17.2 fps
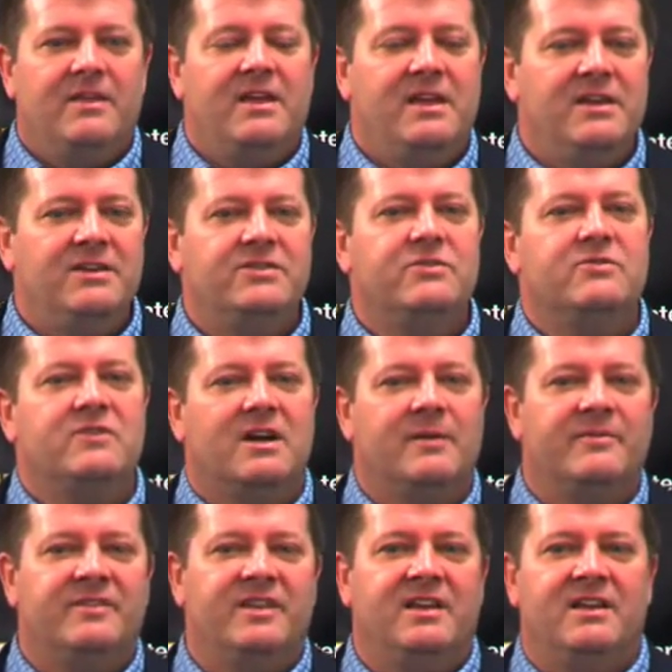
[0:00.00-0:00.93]
The issue
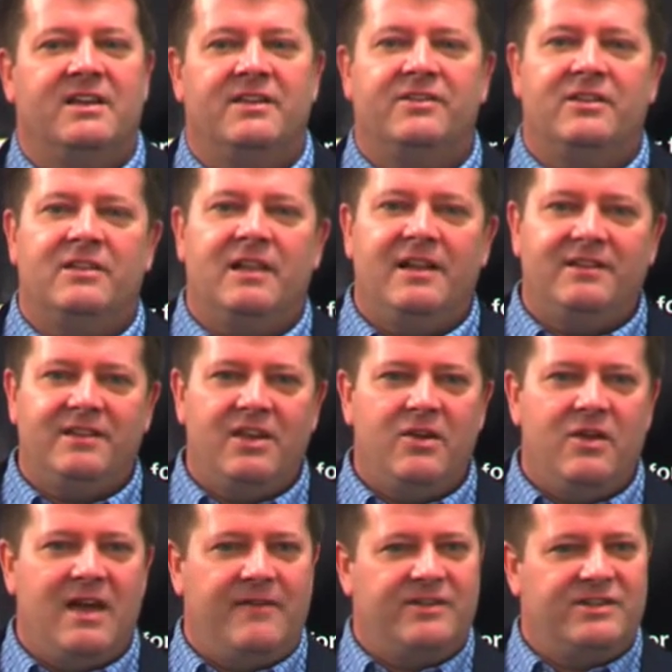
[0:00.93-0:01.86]
comes in is, let's
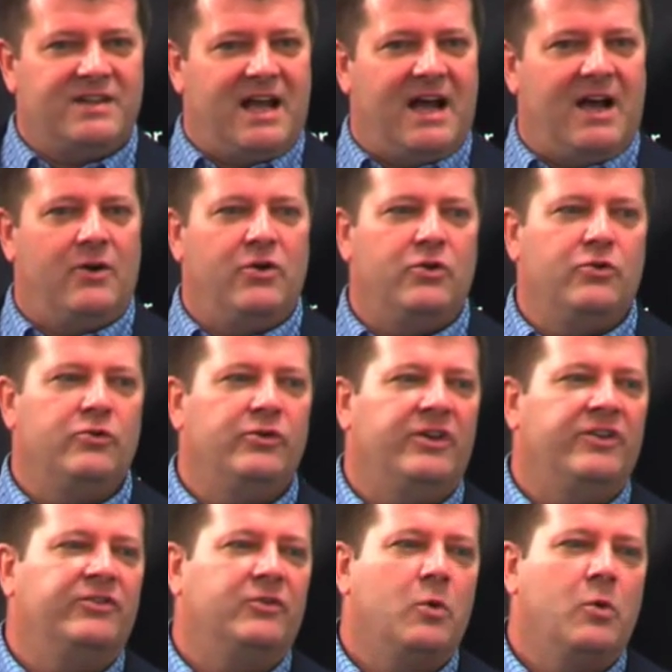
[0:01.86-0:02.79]
say you have a child
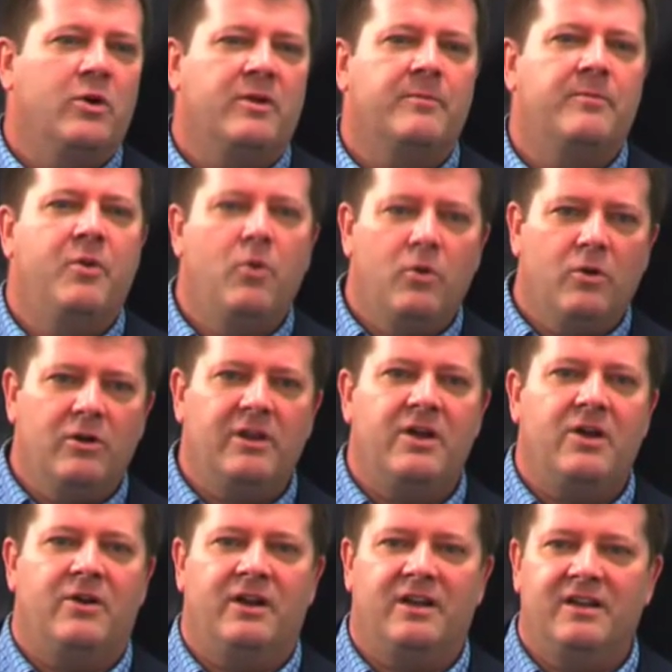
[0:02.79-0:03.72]
who is scoring
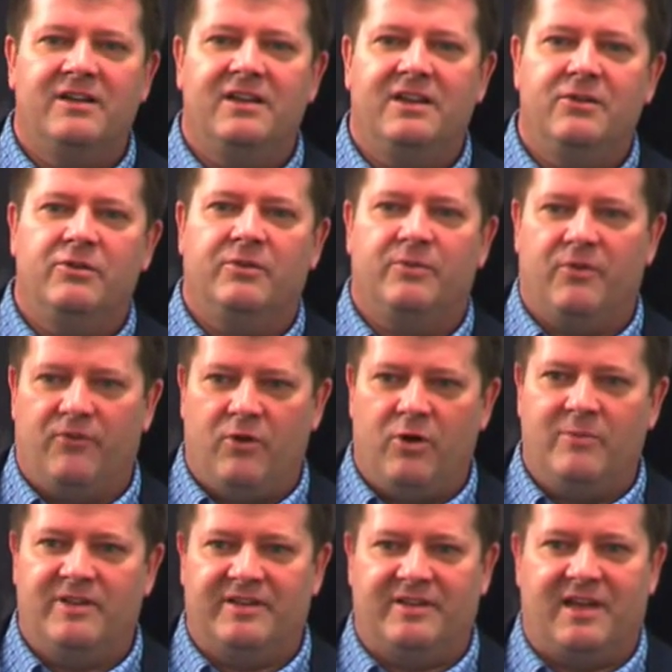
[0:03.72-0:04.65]
poorly on a continuous
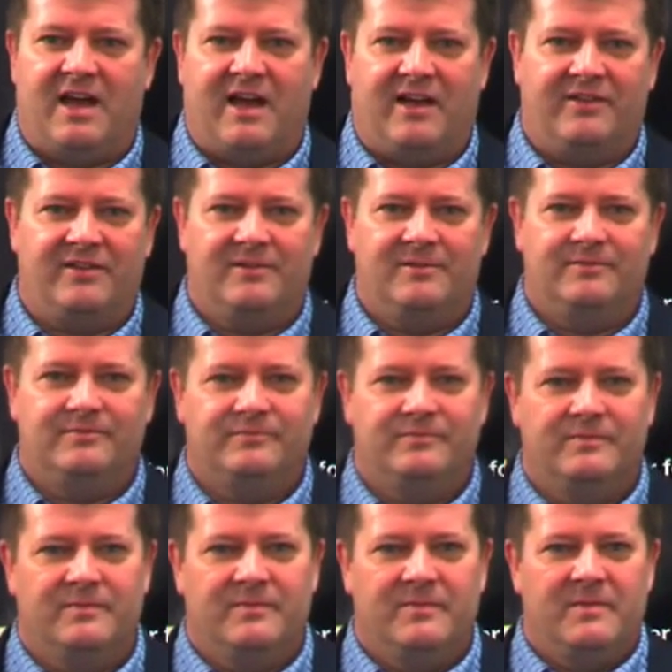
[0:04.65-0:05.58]
performance task,
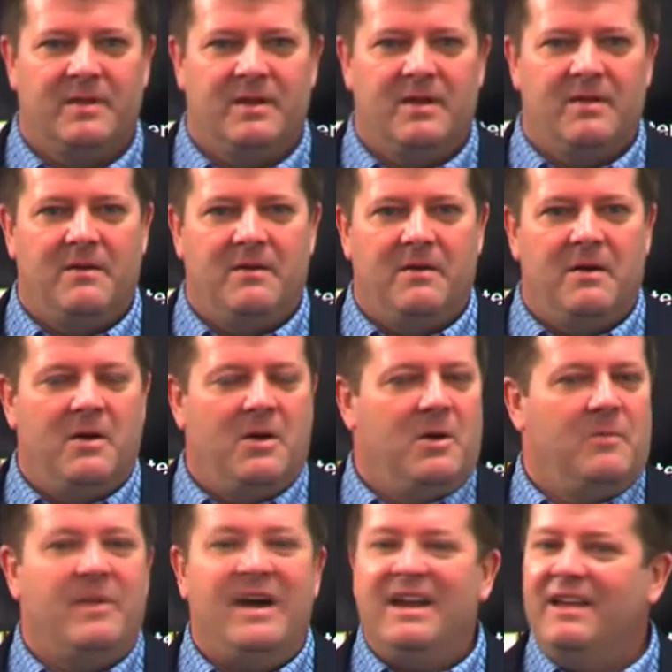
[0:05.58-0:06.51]

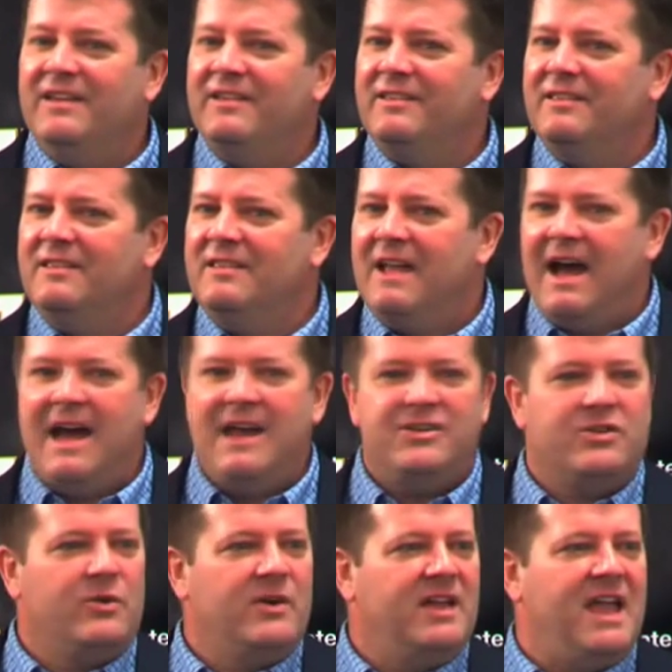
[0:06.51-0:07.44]
but is
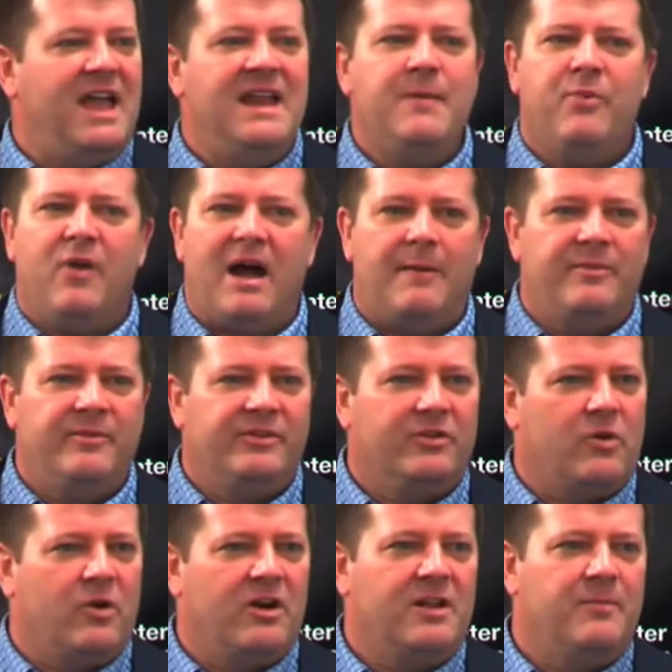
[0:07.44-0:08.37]
not showing any
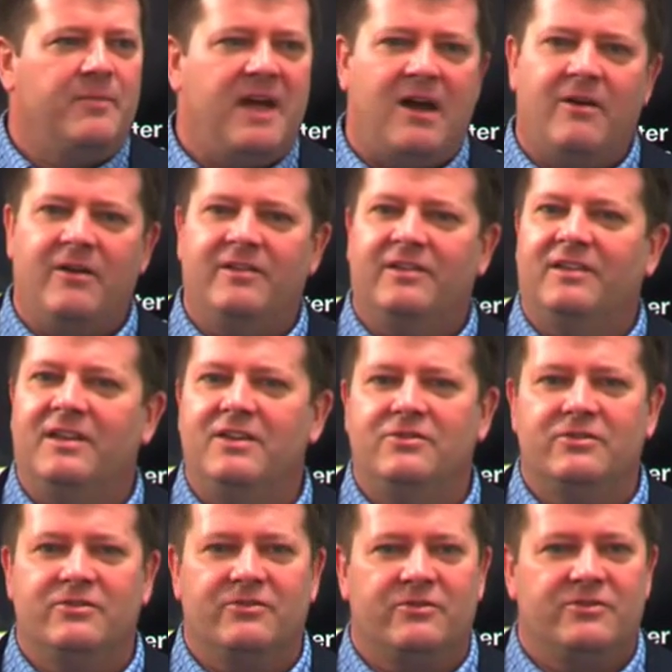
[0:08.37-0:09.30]
problems according to parents,
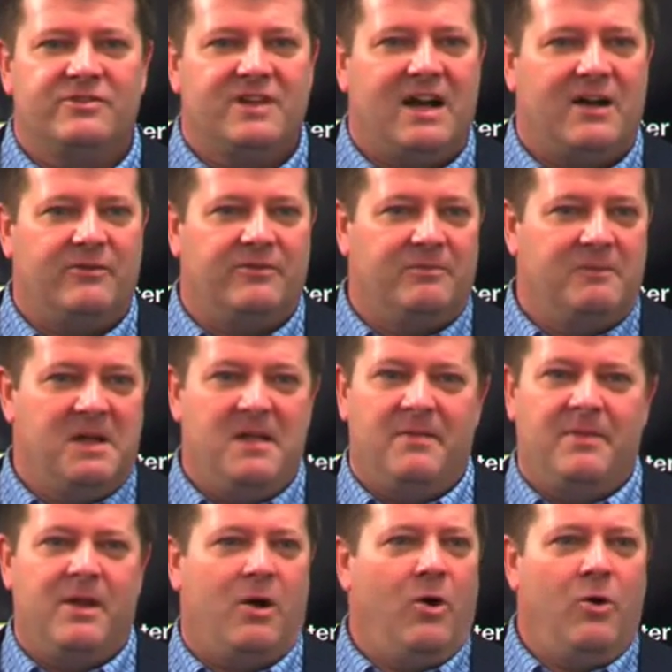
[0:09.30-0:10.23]
teachers, or child.
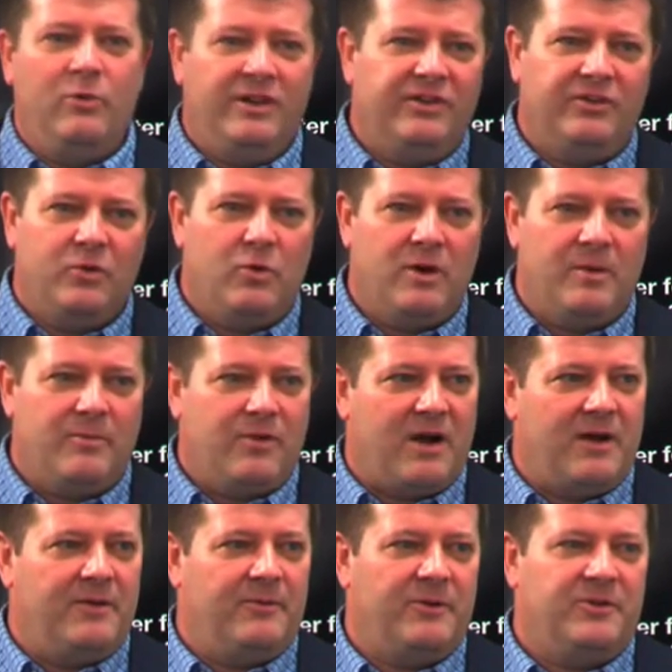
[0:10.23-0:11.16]
They're only scoring,
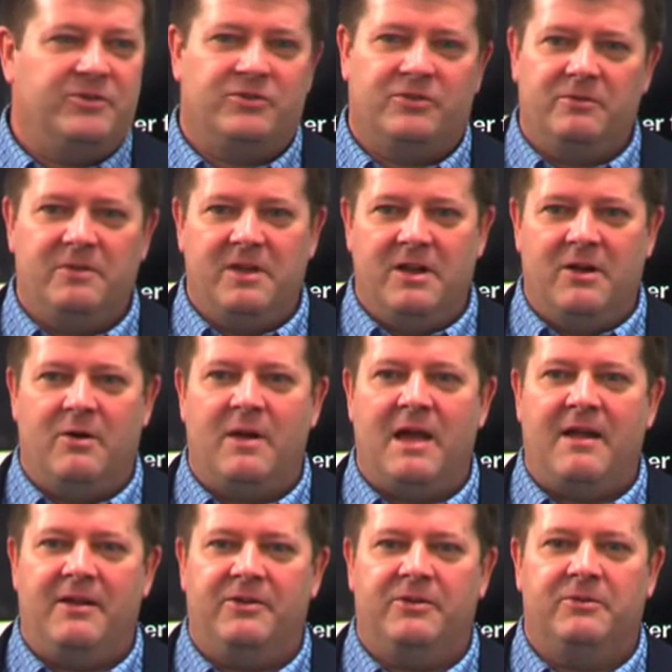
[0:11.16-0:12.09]

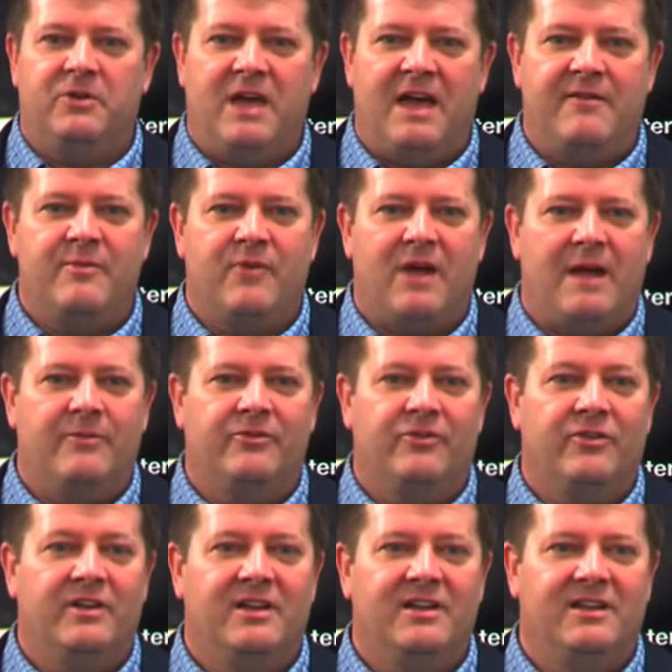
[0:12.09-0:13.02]
they're having
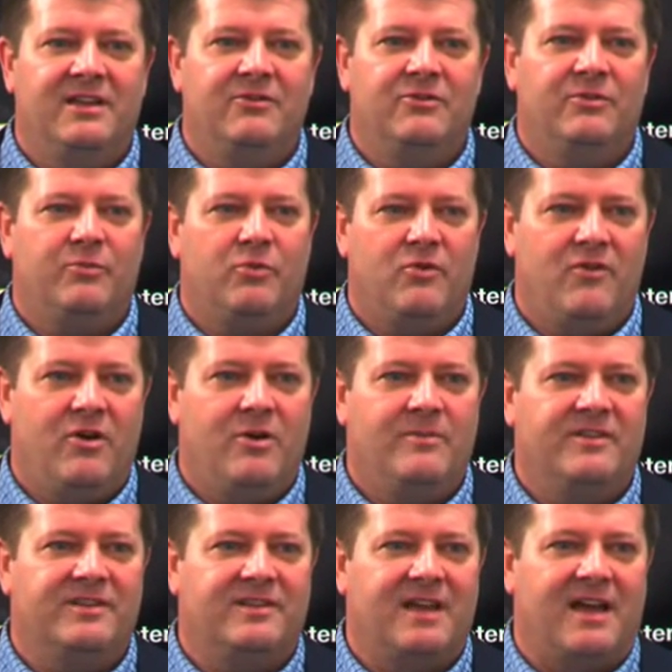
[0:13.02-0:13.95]
problems on the continuous
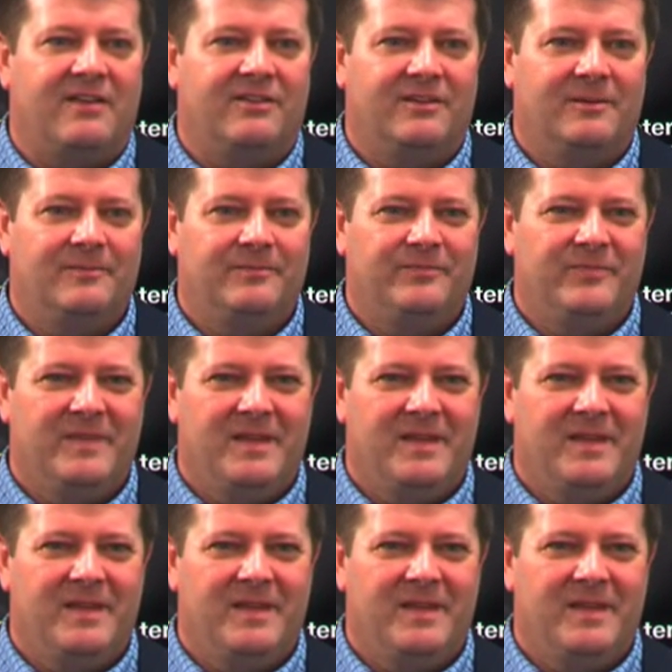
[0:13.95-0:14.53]
performance task.